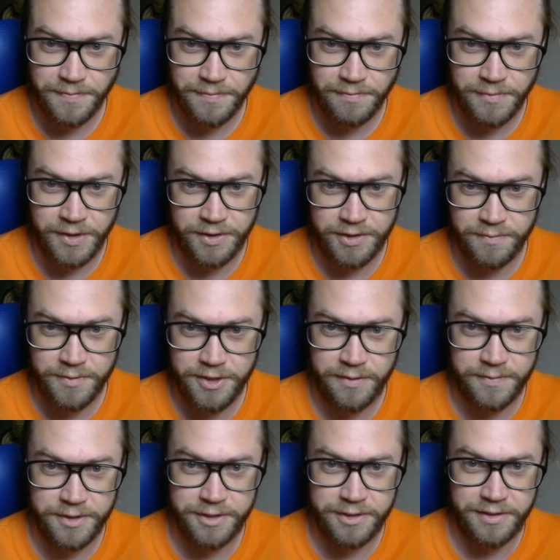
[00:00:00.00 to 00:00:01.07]
Which sometimes
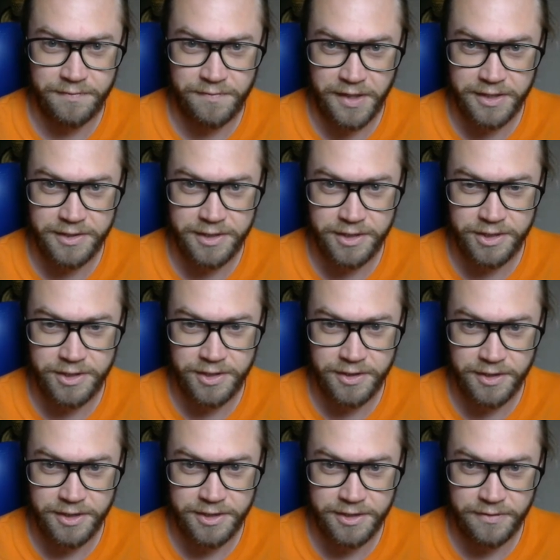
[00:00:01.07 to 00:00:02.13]
is an advantage to
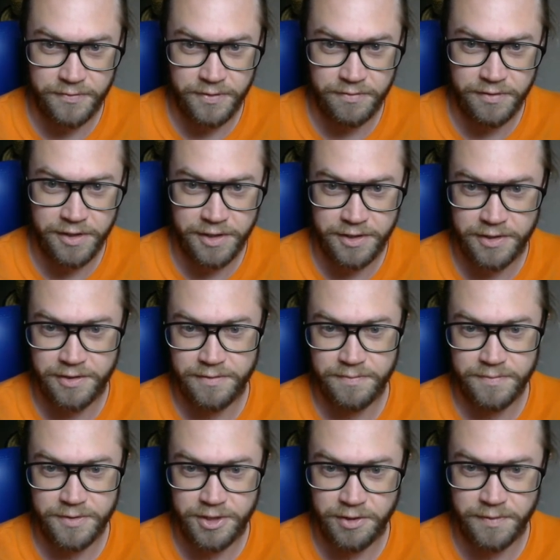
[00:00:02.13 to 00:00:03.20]
this if you're really not
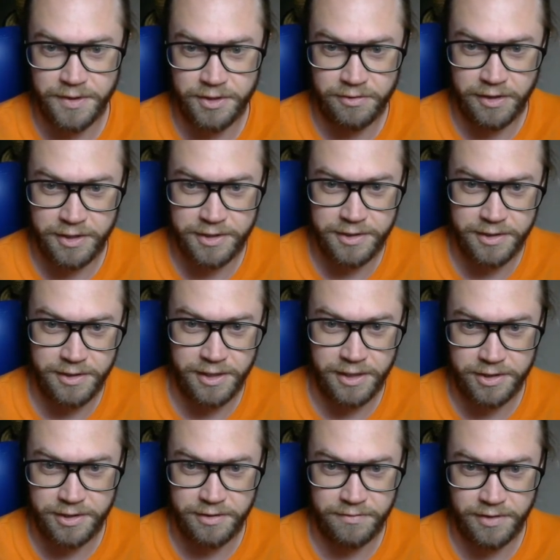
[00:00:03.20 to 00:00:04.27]
too interested in
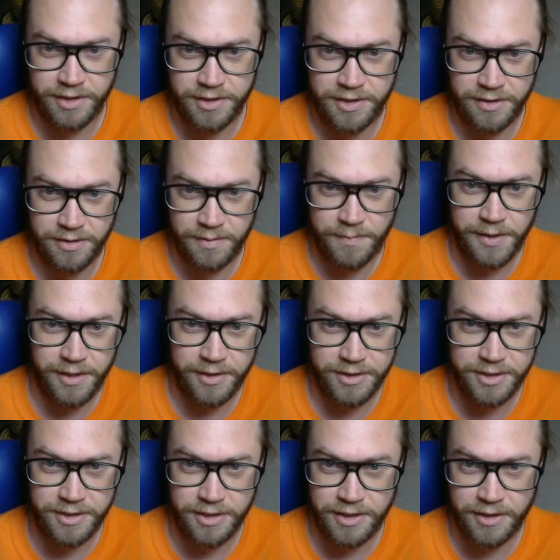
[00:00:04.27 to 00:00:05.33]
actually writing the
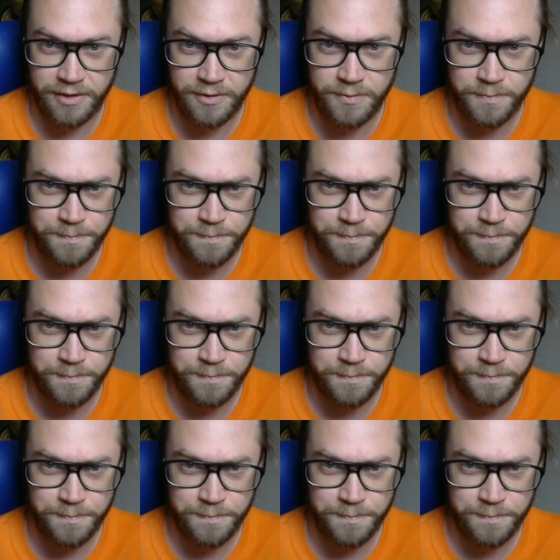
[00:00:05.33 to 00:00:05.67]
parsing code.